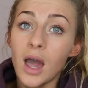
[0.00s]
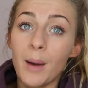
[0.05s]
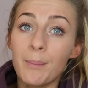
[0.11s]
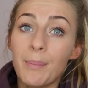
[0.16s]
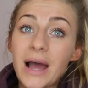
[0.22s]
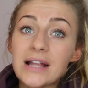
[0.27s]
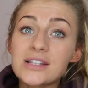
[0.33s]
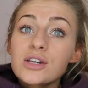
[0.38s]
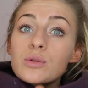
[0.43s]
a
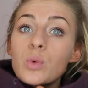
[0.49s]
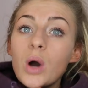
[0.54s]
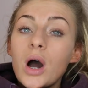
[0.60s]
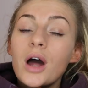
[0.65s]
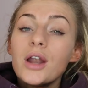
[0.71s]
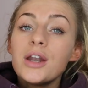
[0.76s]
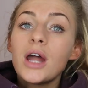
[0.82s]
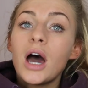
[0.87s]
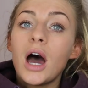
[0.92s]
better
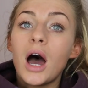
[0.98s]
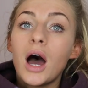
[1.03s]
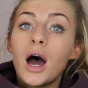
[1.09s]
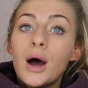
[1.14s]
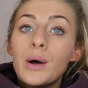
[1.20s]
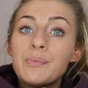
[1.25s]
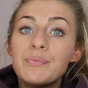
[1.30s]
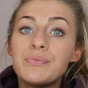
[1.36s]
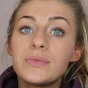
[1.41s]
one
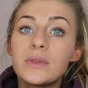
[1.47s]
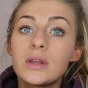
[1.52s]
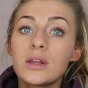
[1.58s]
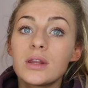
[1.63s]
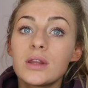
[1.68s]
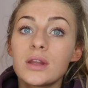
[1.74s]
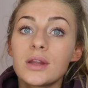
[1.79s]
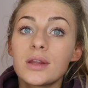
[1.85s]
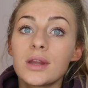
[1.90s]
um,
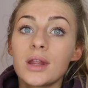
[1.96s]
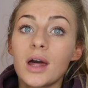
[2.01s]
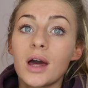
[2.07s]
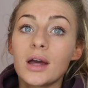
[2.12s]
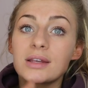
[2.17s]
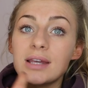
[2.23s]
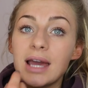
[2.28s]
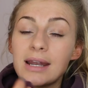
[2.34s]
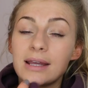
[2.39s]

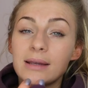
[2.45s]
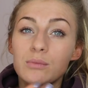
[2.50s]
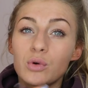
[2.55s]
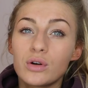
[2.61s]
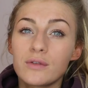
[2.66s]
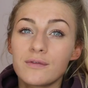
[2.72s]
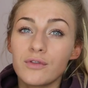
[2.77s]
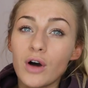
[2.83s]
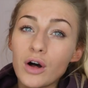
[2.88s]
and getting
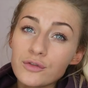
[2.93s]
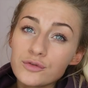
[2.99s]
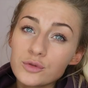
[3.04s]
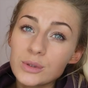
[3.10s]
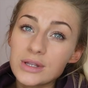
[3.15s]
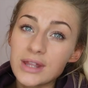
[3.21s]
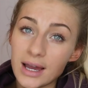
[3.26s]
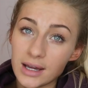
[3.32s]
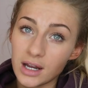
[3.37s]
more involved
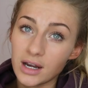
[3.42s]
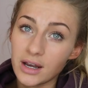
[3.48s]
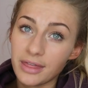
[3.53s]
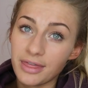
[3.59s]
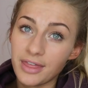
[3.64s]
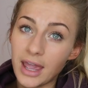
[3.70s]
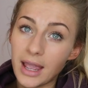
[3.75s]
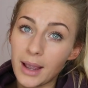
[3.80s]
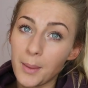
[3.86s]
with that kind
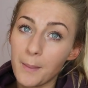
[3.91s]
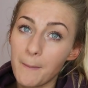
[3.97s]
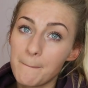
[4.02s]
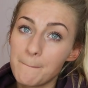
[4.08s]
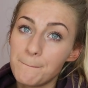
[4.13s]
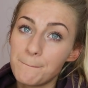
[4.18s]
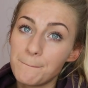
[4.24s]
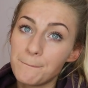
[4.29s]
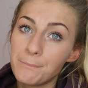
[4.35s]
of
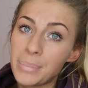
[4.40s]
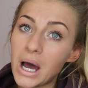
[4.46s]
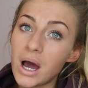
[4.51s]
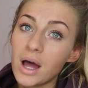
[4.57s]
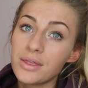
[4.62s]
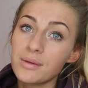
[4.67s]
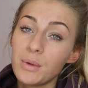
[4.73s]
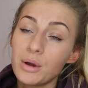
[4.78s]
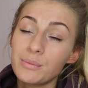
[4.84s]
thing
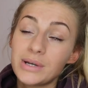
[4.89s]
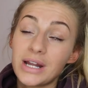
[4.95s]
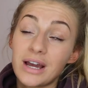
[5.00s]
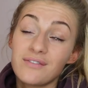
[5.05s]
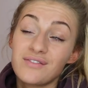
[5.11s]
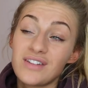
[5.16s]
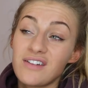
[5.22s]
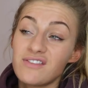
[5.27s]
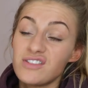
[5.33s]
but at the moment
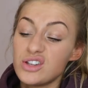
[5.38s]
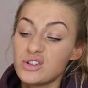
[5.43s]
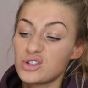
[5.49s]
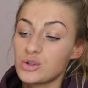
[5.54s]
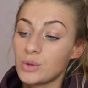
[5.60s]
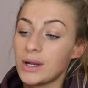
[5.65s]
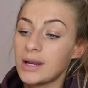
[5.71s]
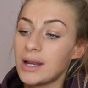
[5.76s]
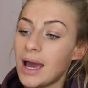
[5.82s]
I've never
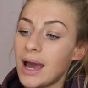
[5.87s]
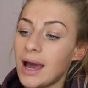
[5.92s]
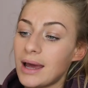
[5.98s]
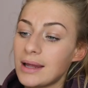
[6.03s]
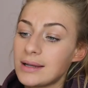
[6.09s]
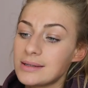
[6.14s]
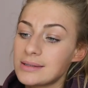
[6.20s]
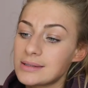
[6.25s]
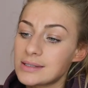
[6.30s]
used one
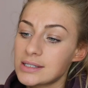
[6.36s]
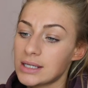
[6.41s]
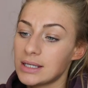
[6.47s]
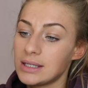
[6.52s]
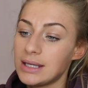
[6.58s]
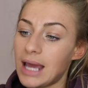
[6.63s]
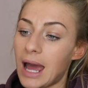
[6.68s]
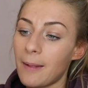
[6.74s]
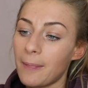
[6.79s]
and
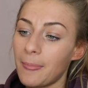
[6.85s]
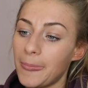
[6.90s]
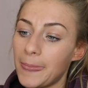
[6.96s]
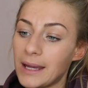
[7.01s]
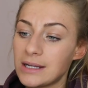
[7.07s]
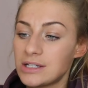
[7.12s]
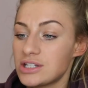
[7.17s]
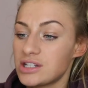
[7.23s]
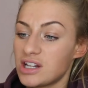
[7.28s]
yeah
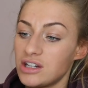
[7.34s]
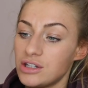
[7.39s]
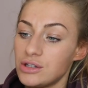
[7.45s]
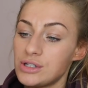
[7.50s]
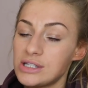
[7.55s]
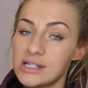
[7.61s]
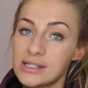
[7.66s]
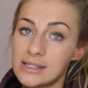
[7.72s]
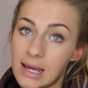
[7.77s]
I just kind of
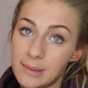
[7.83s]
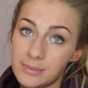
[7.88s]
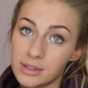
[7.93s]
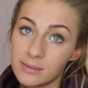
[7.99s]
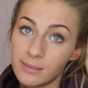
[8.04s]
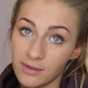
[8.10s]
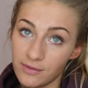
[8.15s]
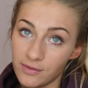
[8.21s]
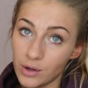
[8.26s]
use the
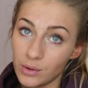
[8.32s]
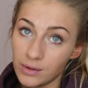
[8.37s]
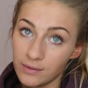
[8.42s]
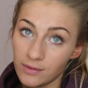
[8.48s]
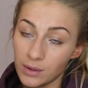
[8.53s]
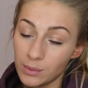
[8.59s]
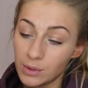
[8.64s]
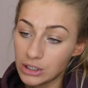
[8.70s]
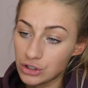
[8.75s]
steps on my phone
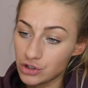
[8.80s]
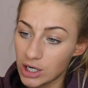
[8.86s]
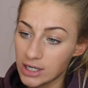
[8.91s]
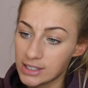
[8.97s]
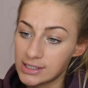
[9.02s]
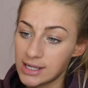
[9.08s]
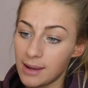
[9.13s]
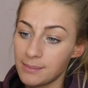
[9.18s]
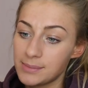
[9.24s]
if I want to
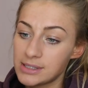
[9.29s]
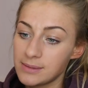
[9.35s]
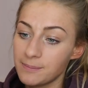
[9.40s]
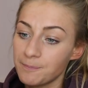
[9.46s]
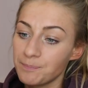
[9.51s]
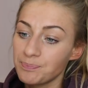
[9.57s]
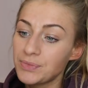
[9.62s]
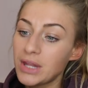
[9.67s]
track steps.